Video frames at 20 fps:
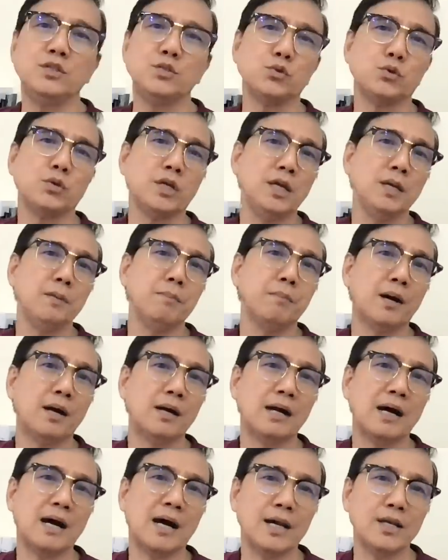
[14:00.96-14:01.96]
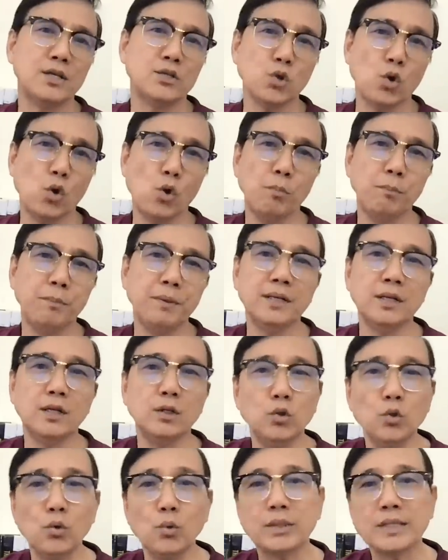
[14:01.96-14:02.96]
to keep our eyes open and
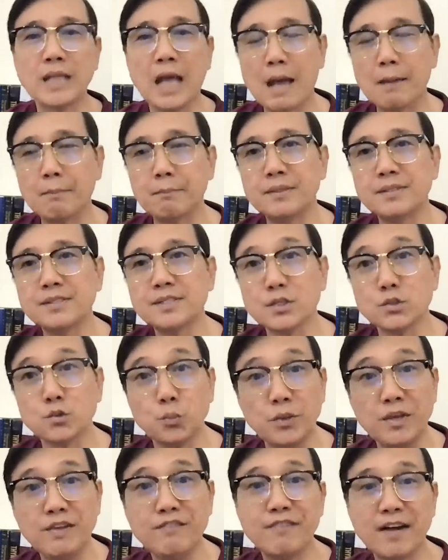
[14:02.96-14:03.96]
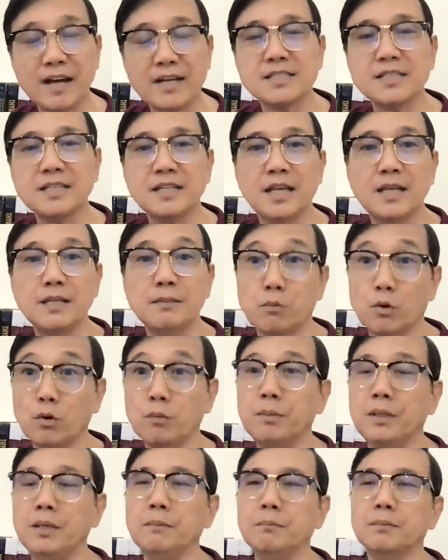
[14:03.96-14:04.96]
look what happens as we vaccinate more
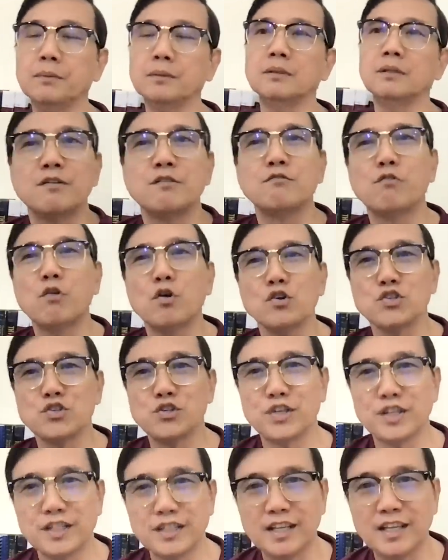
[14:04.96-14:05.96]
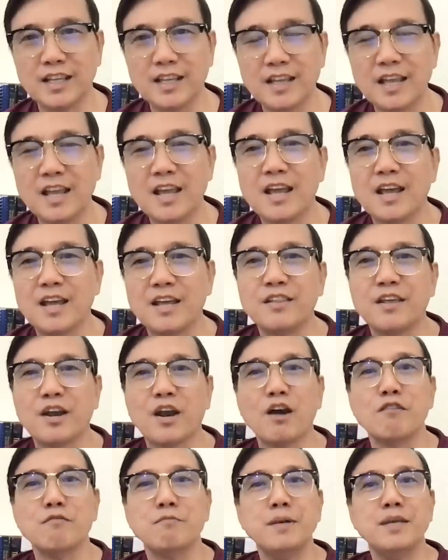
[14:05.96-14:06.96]
people. Fortunately, there
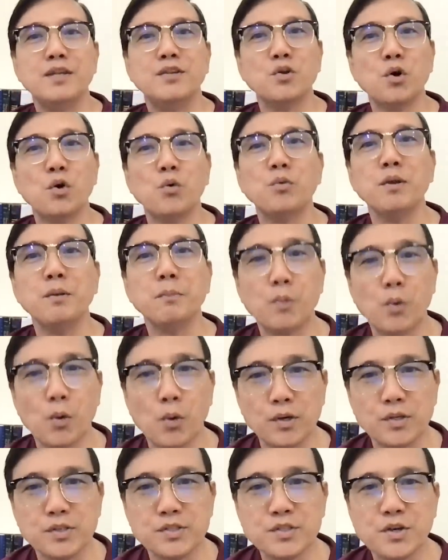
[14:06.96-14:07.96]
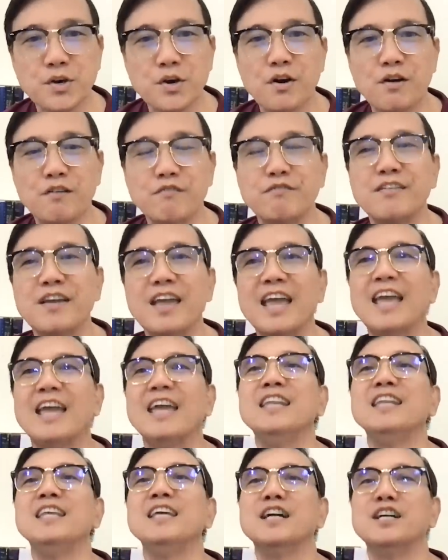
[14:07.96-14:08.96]
have been no reports of
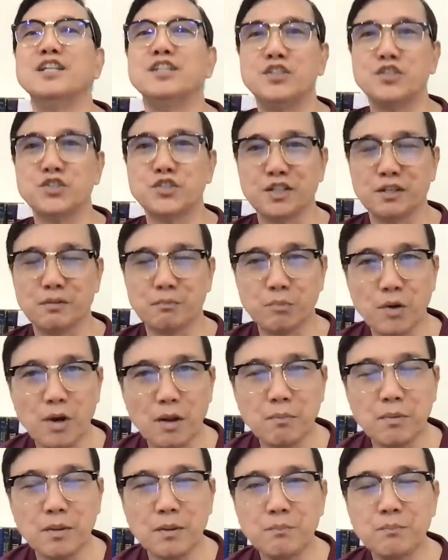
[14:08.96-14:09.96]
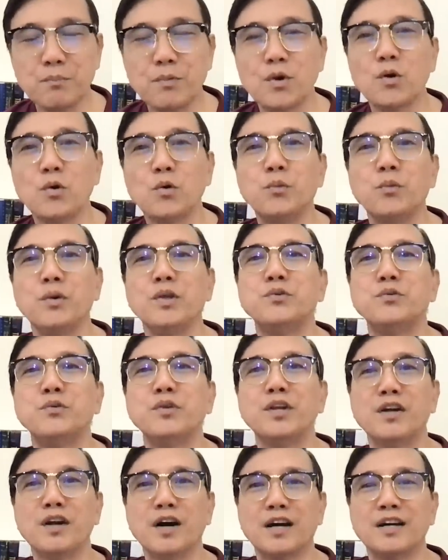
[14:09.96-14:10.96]
any additional problem with
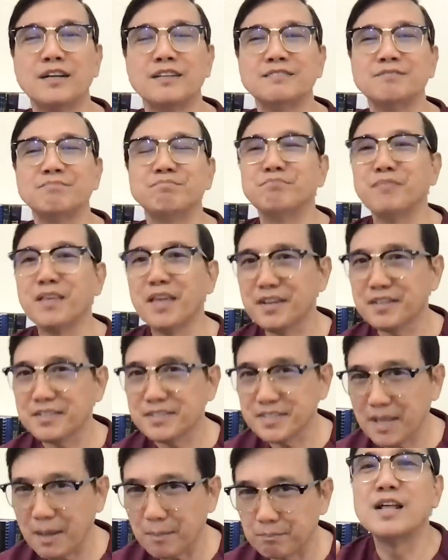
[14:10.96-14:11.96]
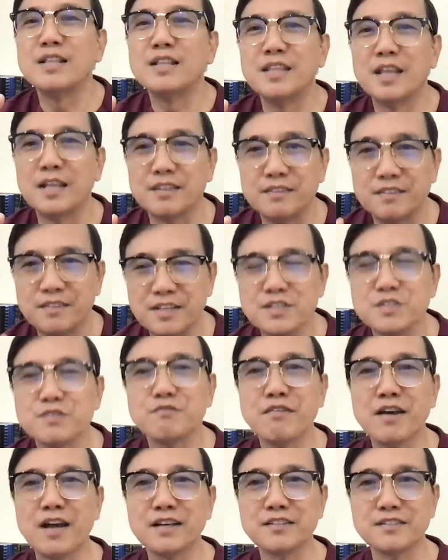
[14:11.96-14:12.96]
regard, except that these
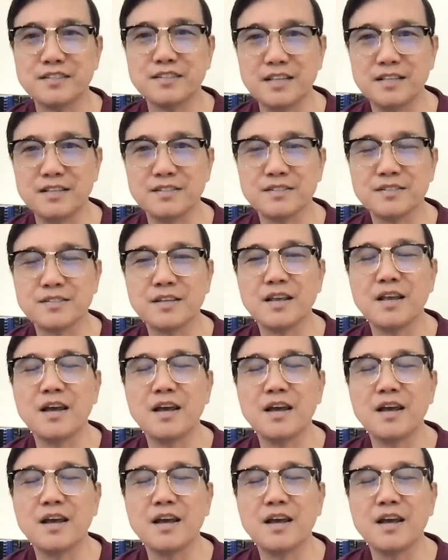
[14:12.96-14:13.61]
vaccines